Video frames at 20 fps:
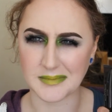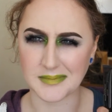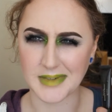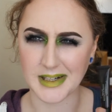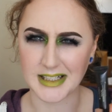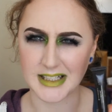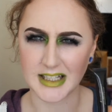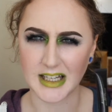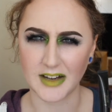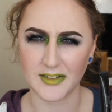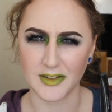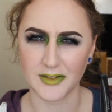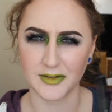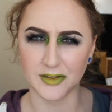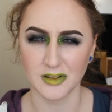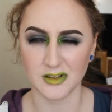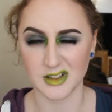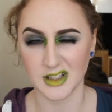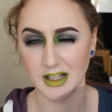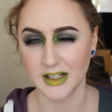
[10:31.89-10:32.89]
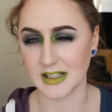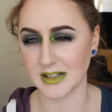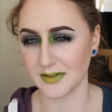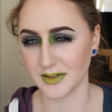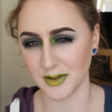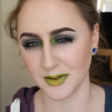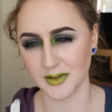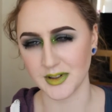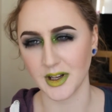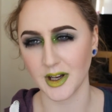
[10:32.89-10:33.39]
I did have the full size, I've
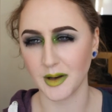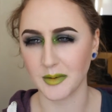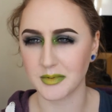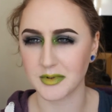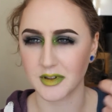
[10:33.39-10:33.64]
used it up,